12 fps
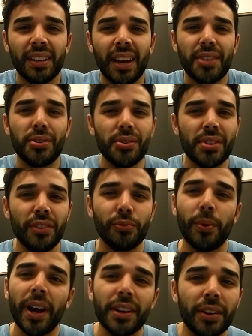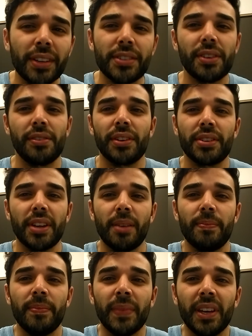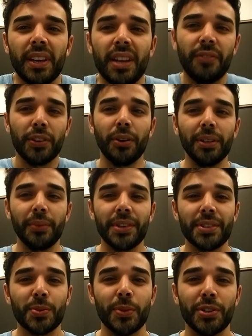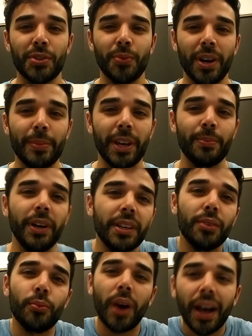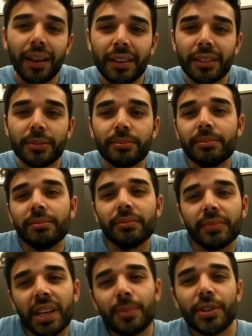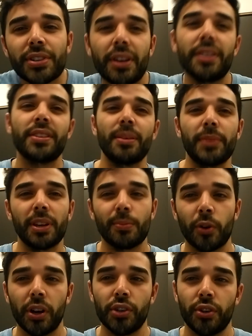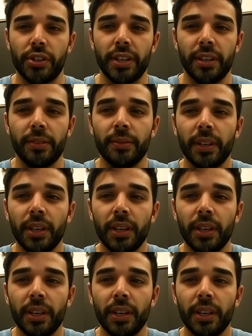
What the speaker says: Ask yourself why you're considering STEM. And if the only reason is because you want to make money, well, maybe study something you're more interested in.